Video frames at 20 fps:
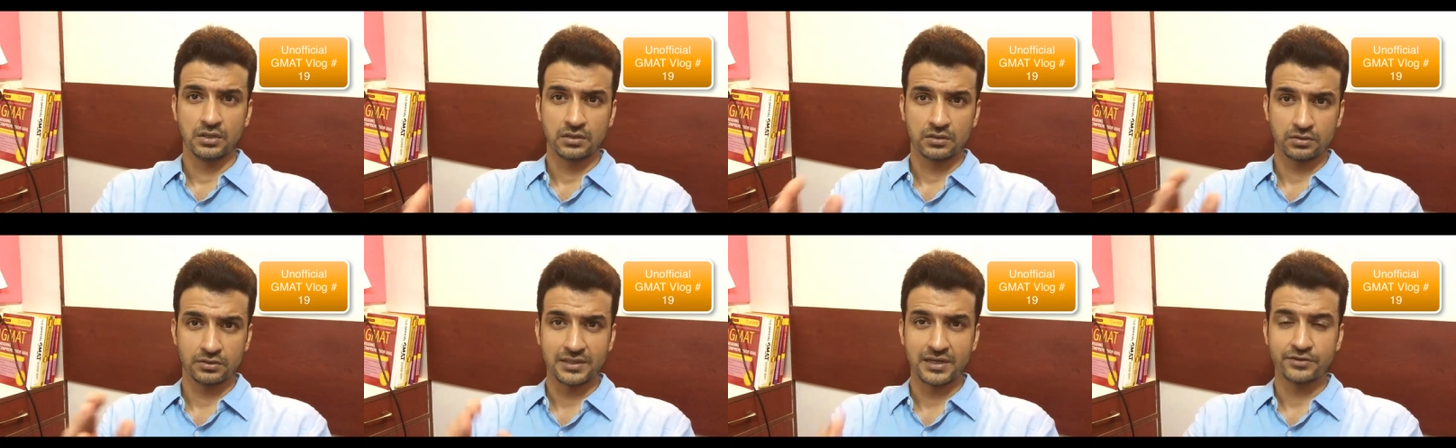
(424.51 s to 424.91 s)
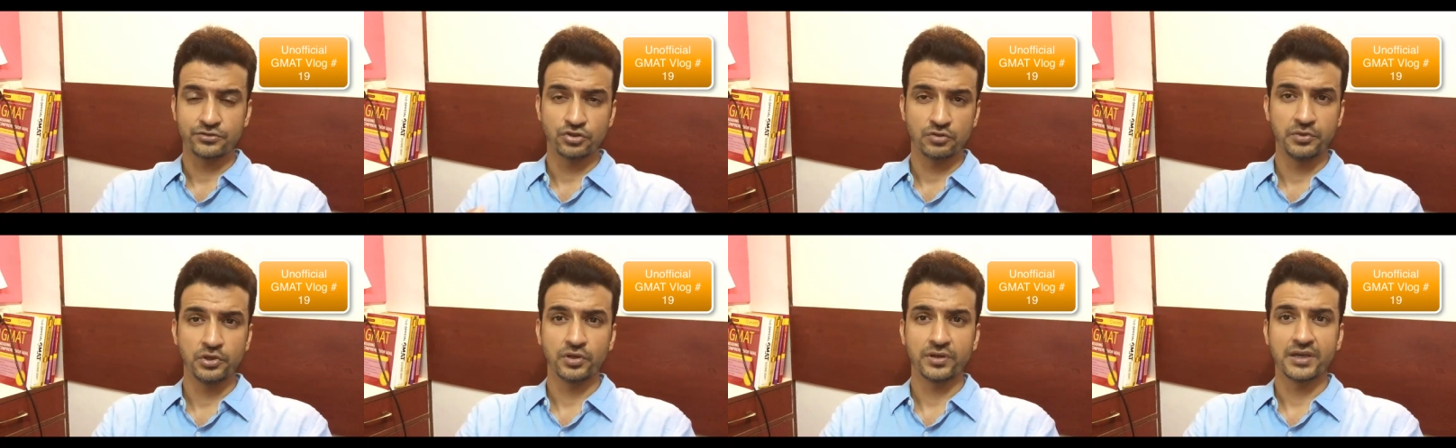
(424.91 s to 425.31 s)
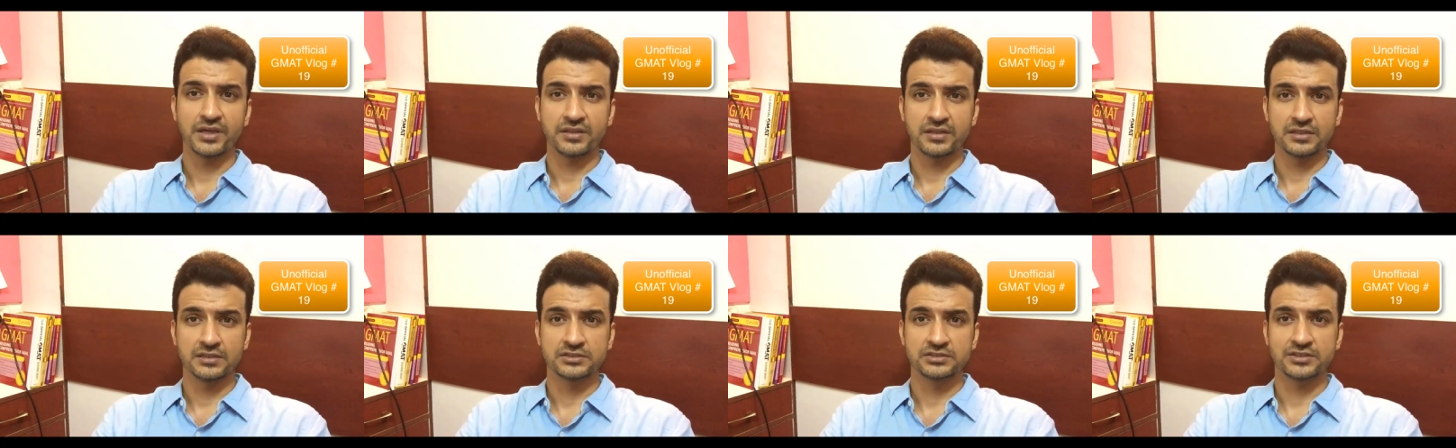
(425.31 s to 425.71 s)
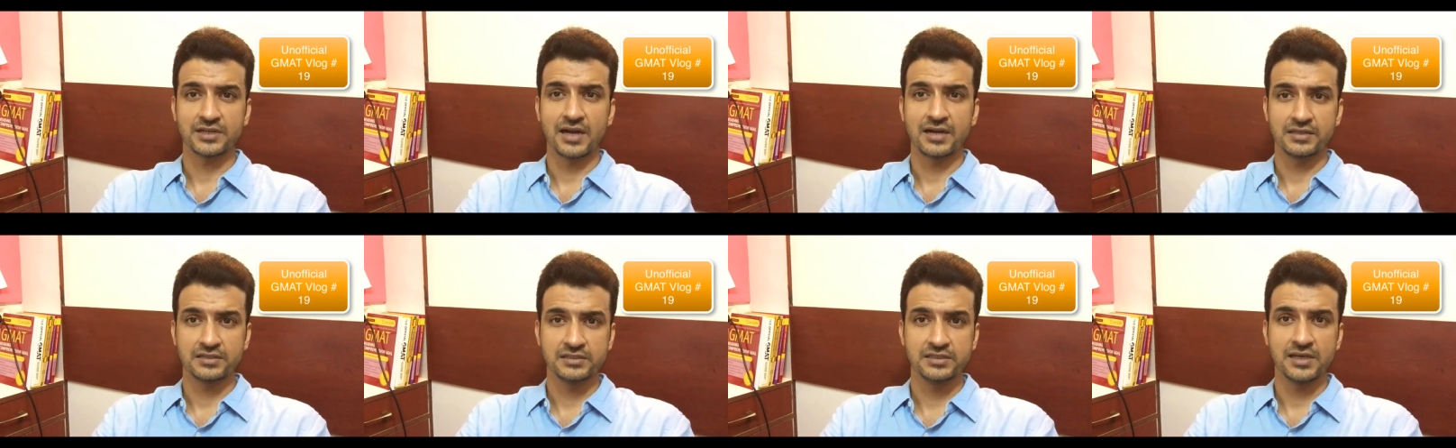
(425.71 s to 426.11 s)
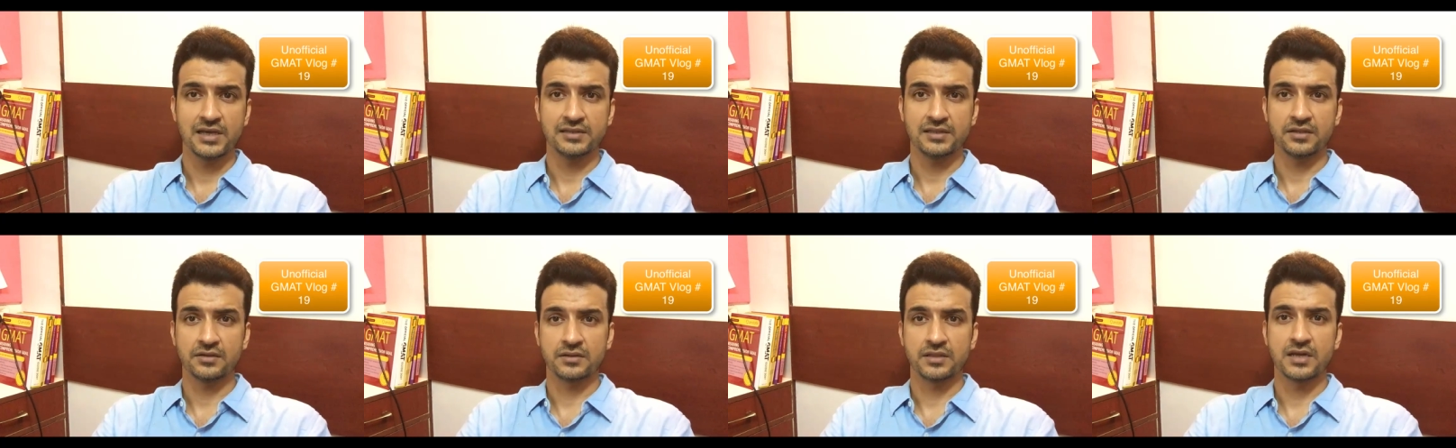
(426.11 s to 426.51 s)
So that should be your guessing strategy.
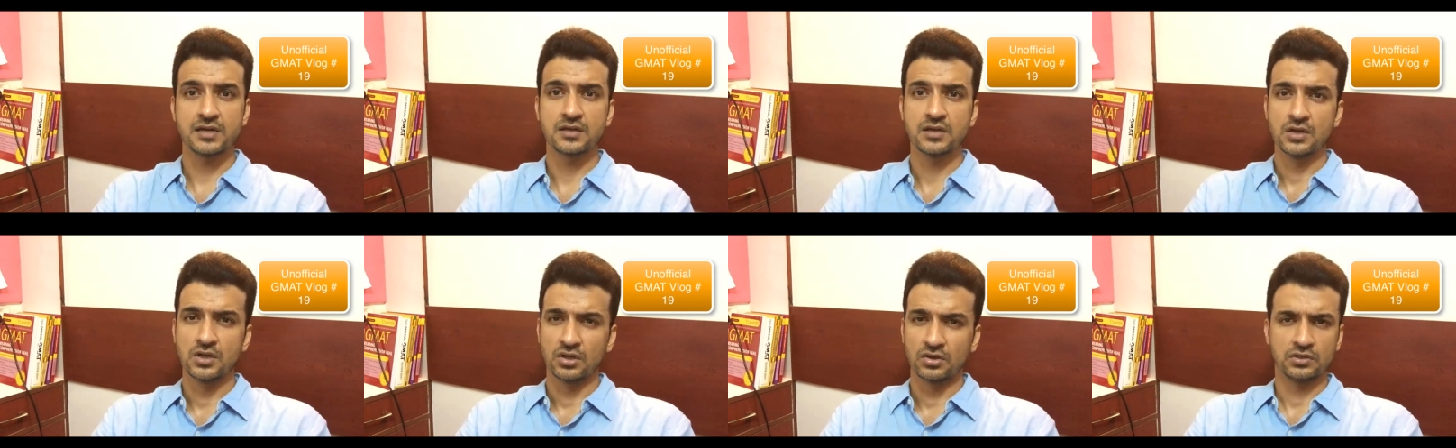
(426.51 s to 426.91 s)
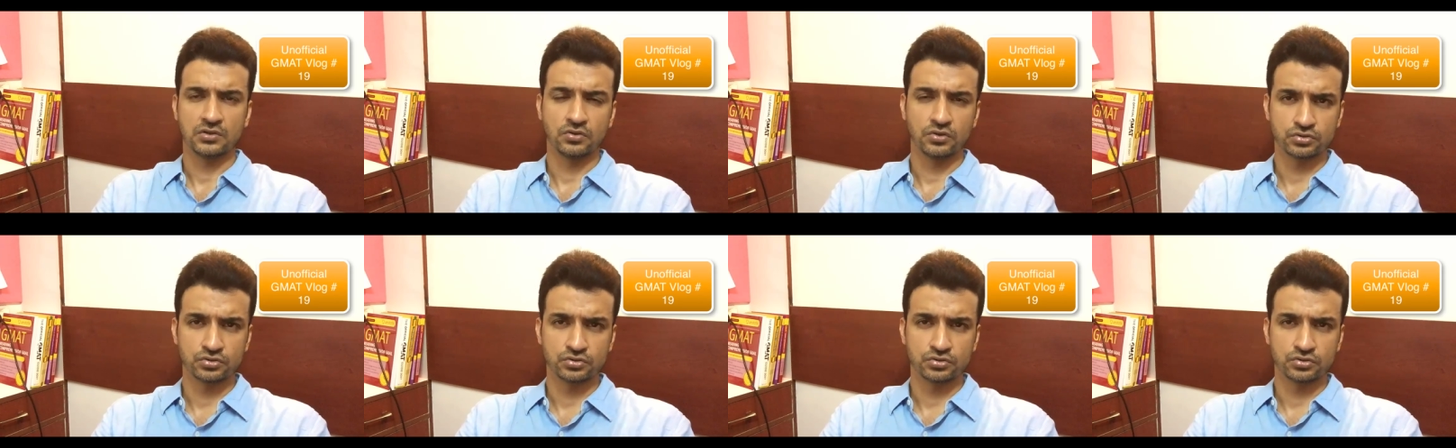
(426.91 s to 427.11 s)
As I said,